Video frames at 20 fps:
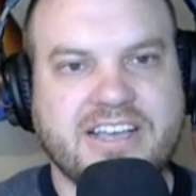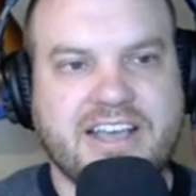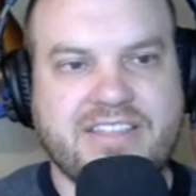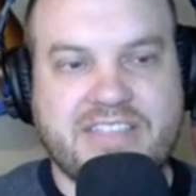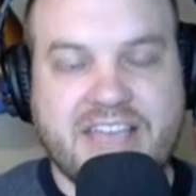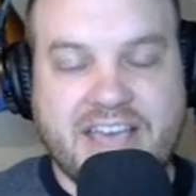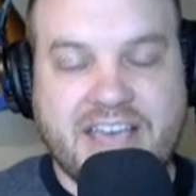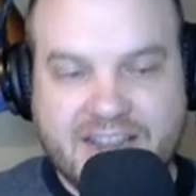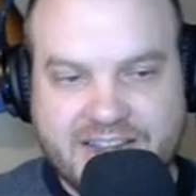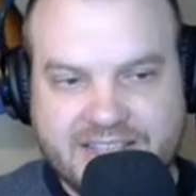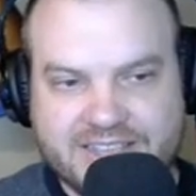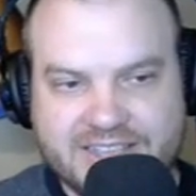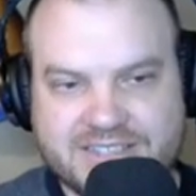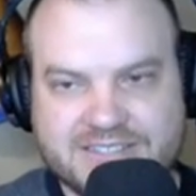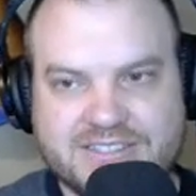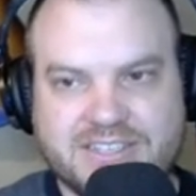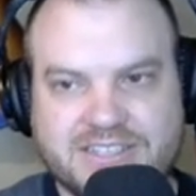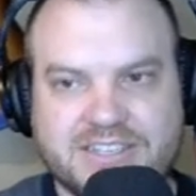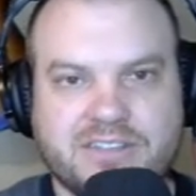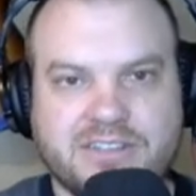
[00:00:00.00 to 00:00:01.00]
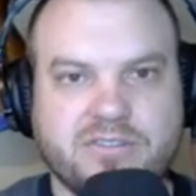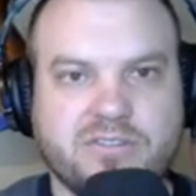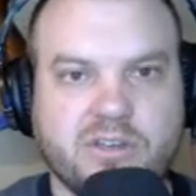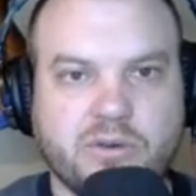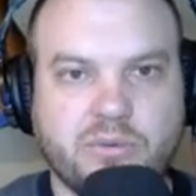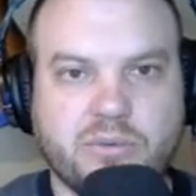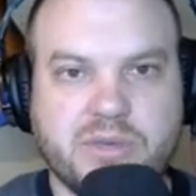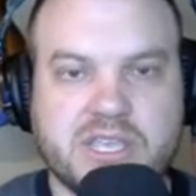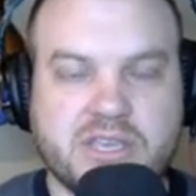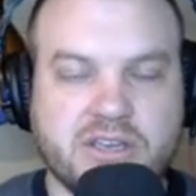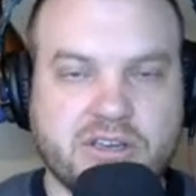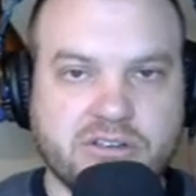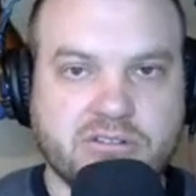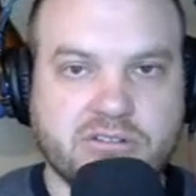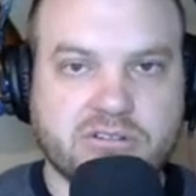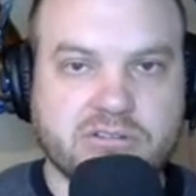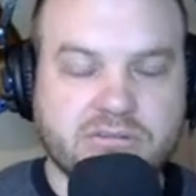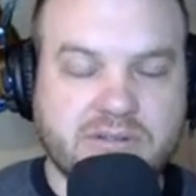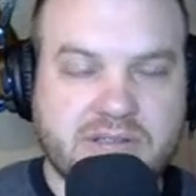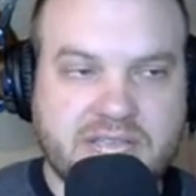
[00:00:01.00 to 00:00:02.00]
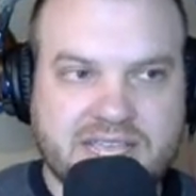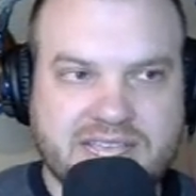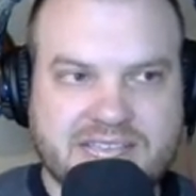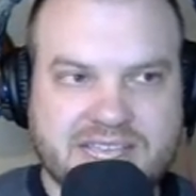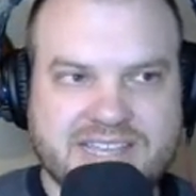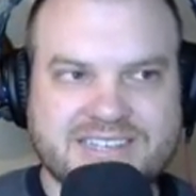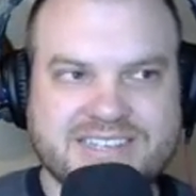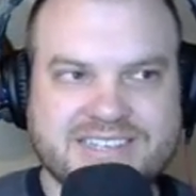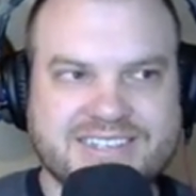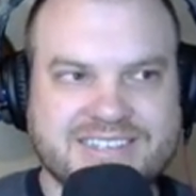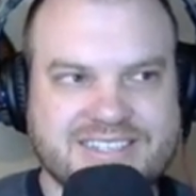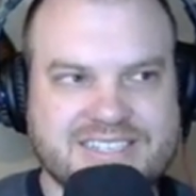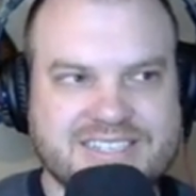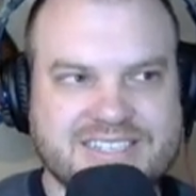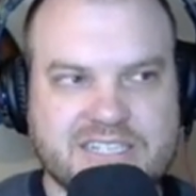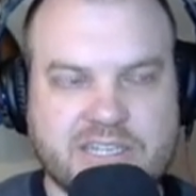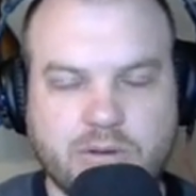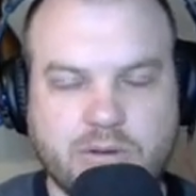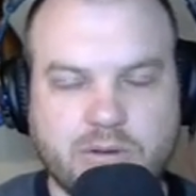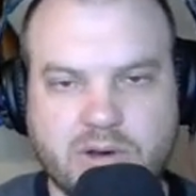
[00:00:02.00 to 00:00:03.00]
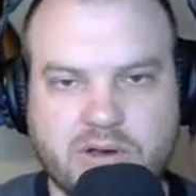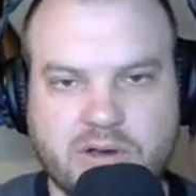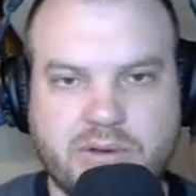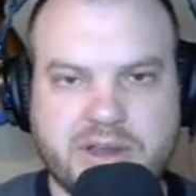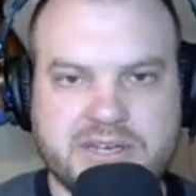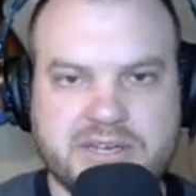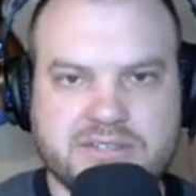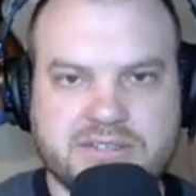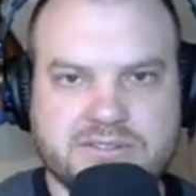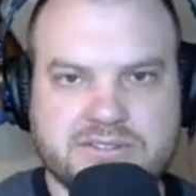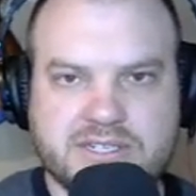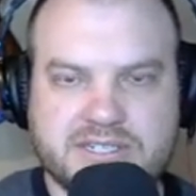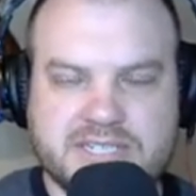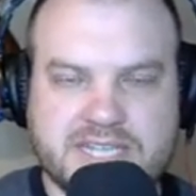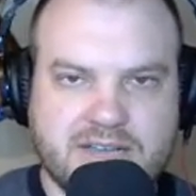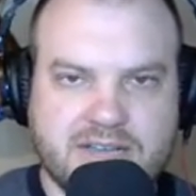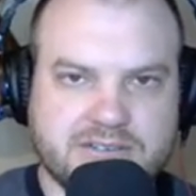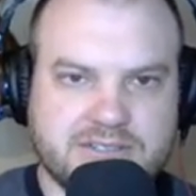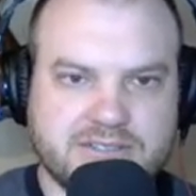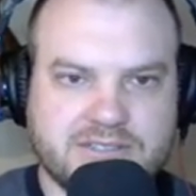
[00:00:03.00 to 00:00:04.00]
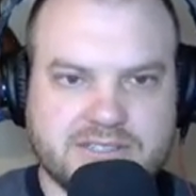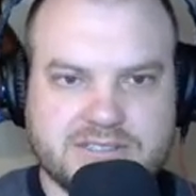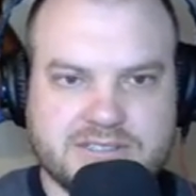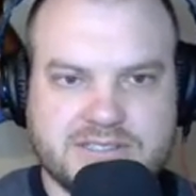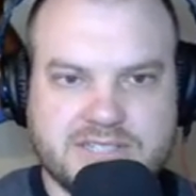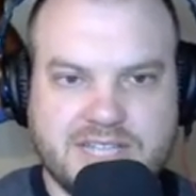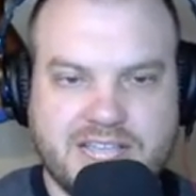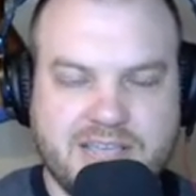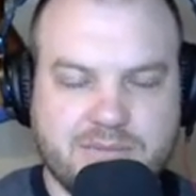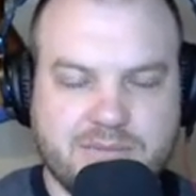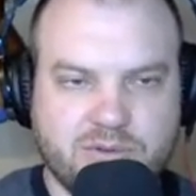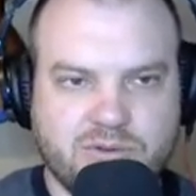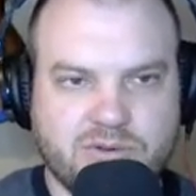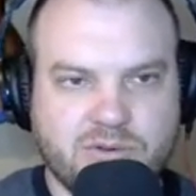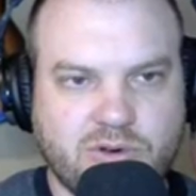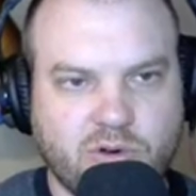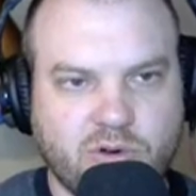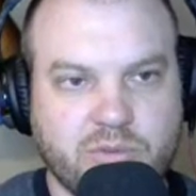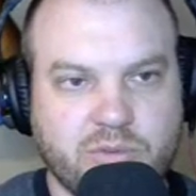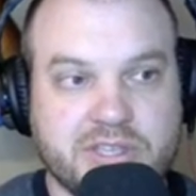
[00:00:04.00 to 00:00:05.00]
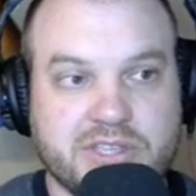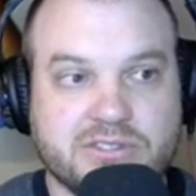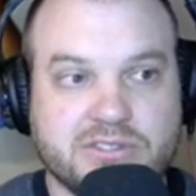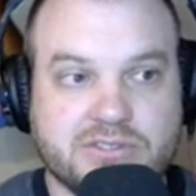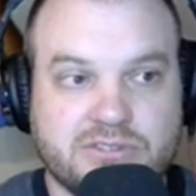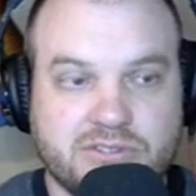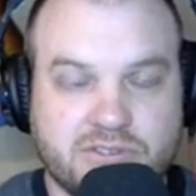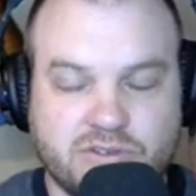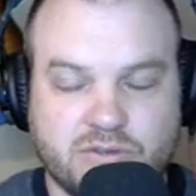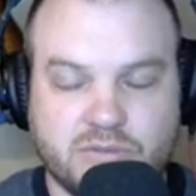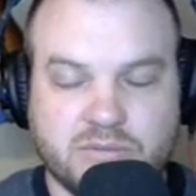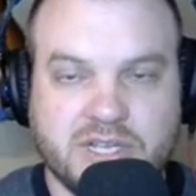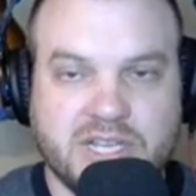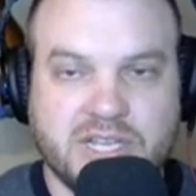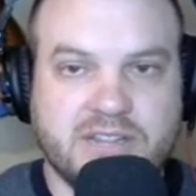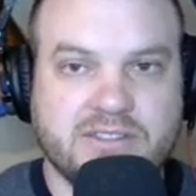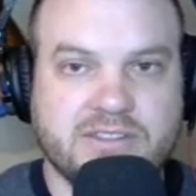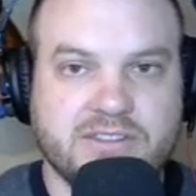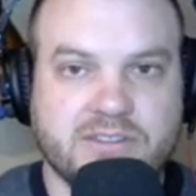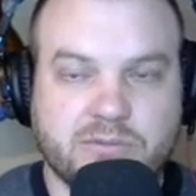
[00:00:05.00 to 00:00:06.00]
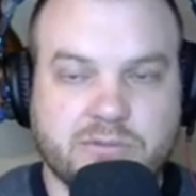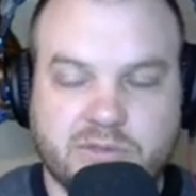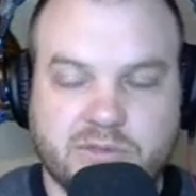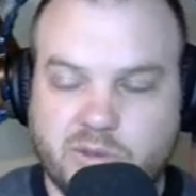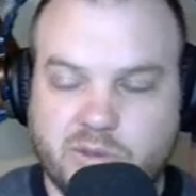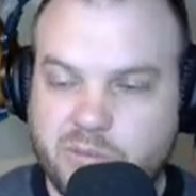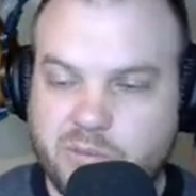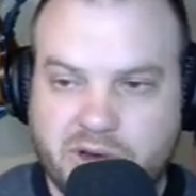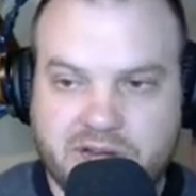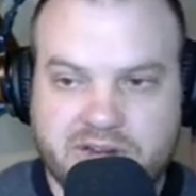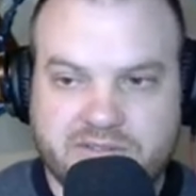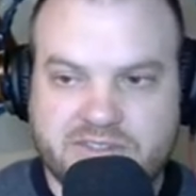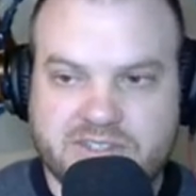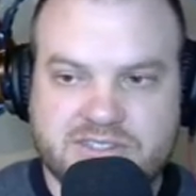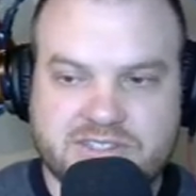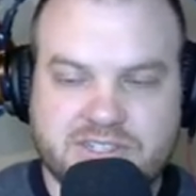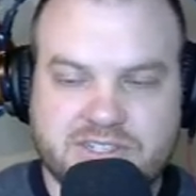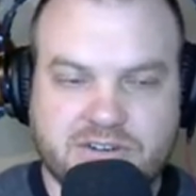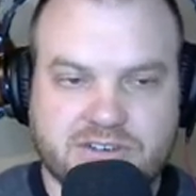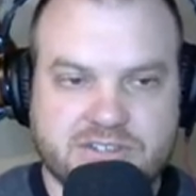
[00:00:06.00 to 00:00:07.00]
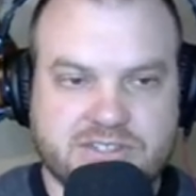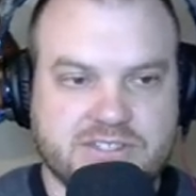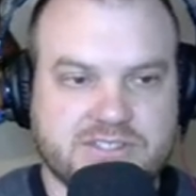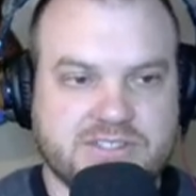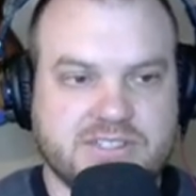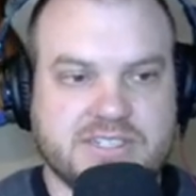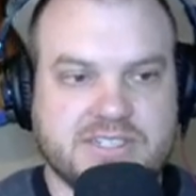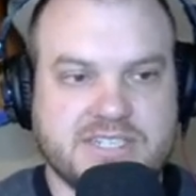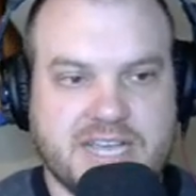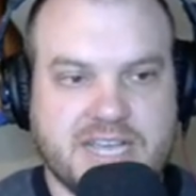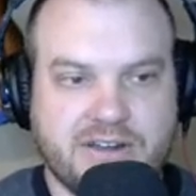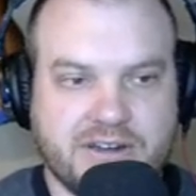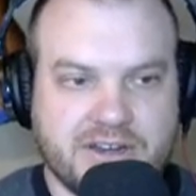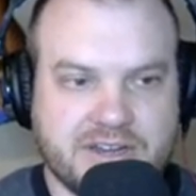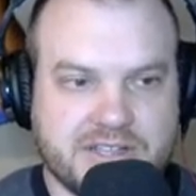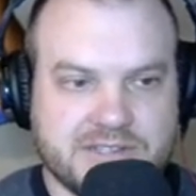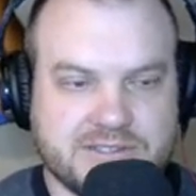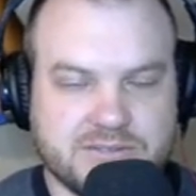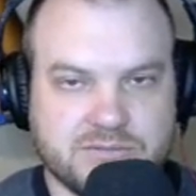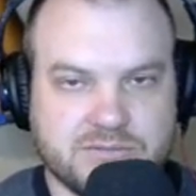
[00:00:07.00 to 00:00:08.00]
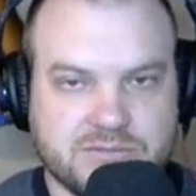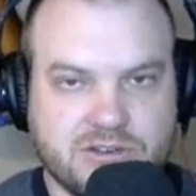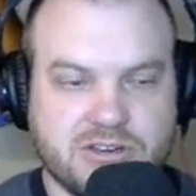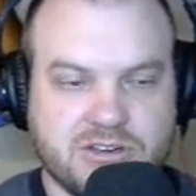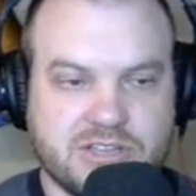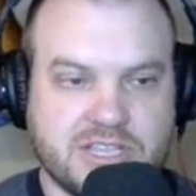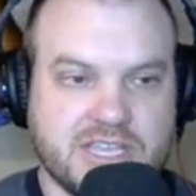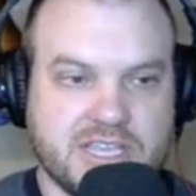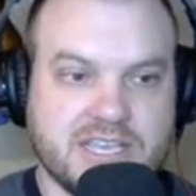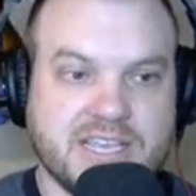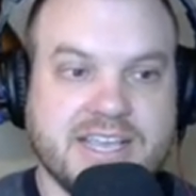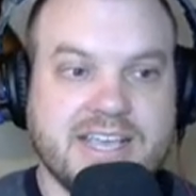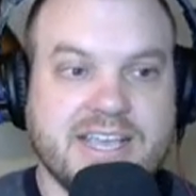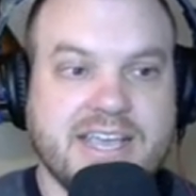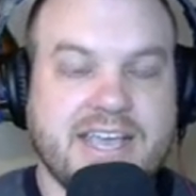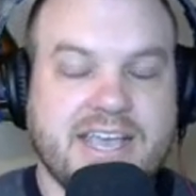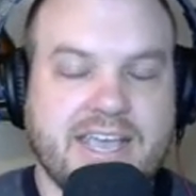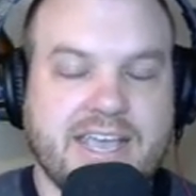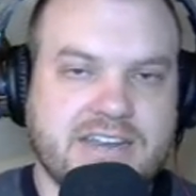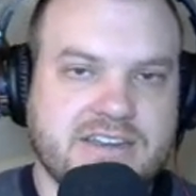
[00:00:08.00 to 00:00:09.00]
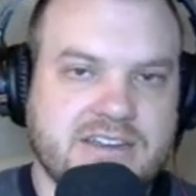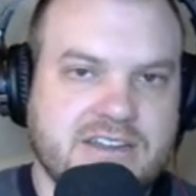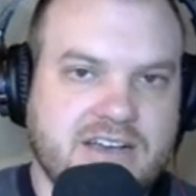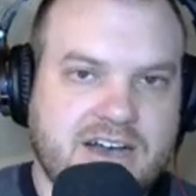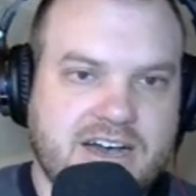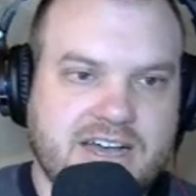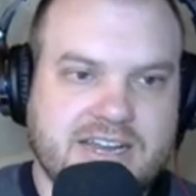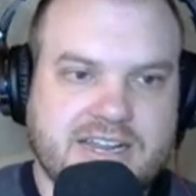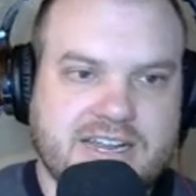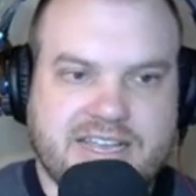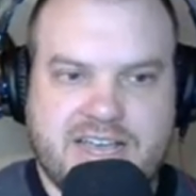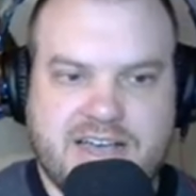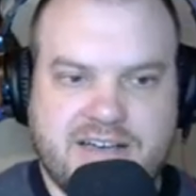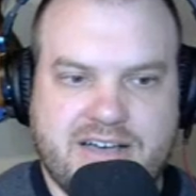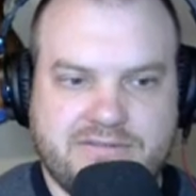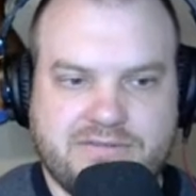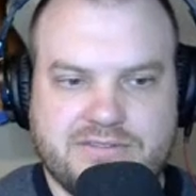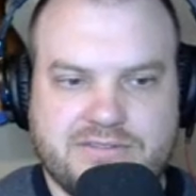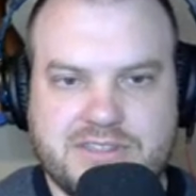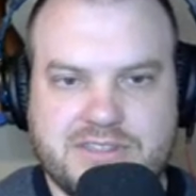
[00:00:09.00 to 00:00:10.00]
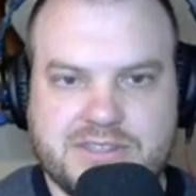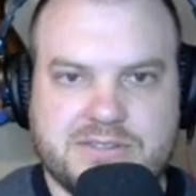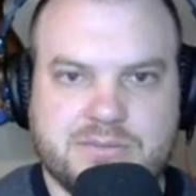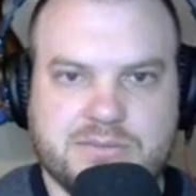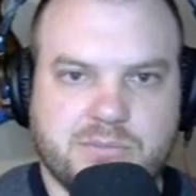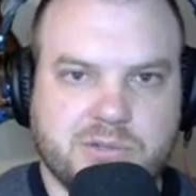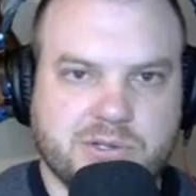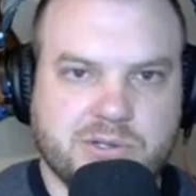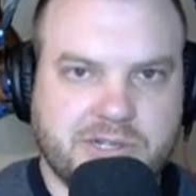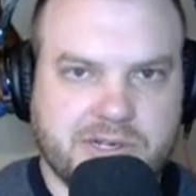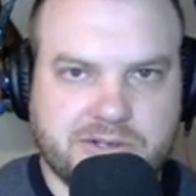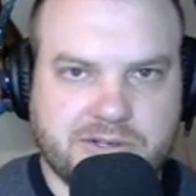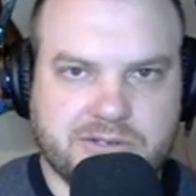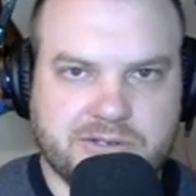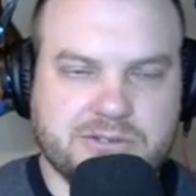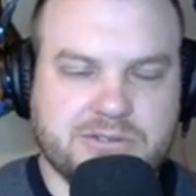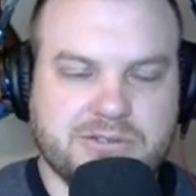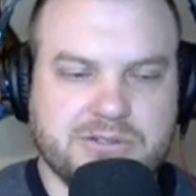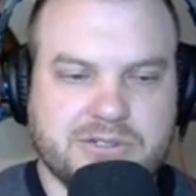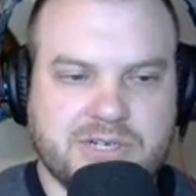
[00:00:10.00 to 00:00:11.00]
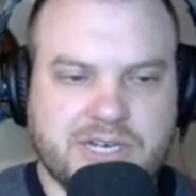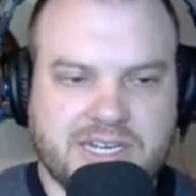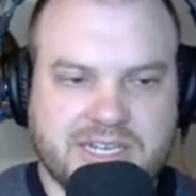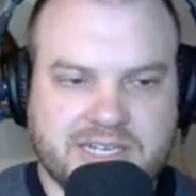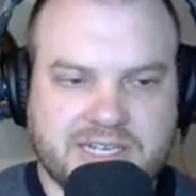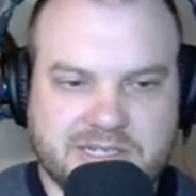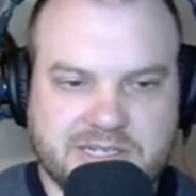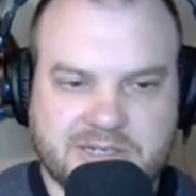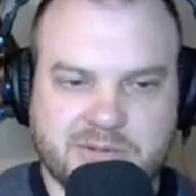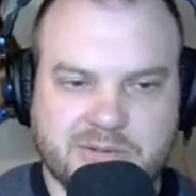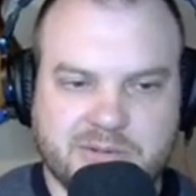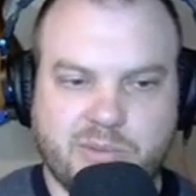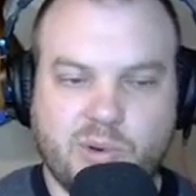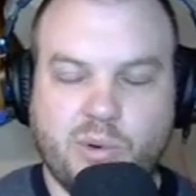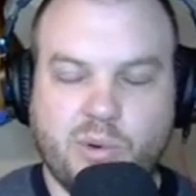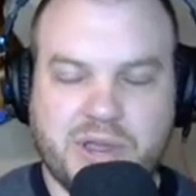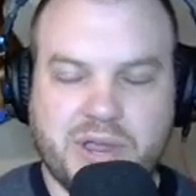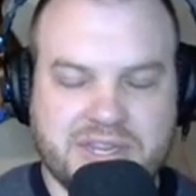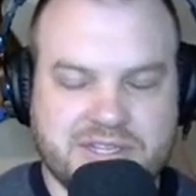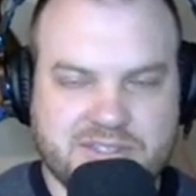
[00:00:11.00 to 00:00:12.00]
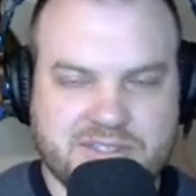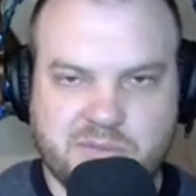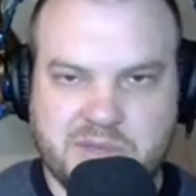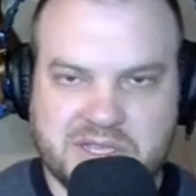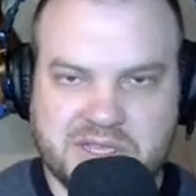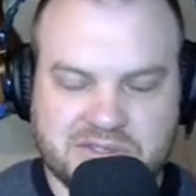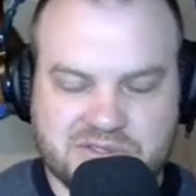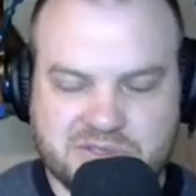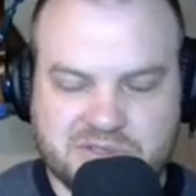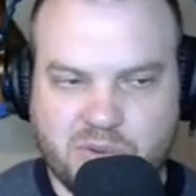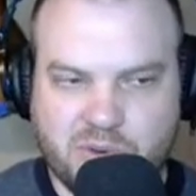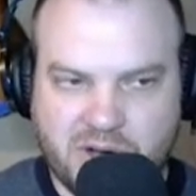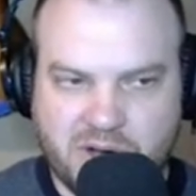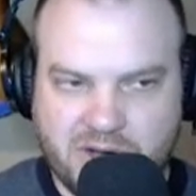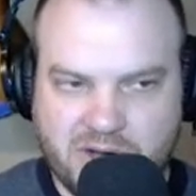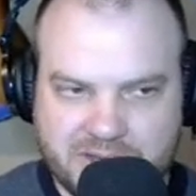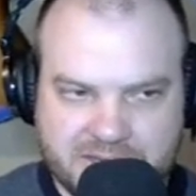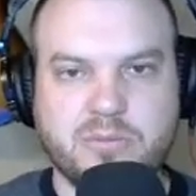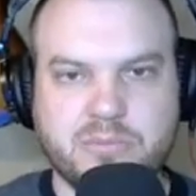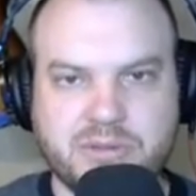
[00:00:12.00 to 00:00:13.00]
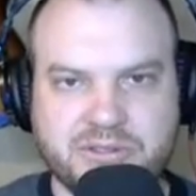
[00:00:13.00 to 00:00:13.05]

And that is that we agree that we're going to sit down to this table, we assume that the point of this dinner is to sit down and eat some turkey and not have these political points being scored.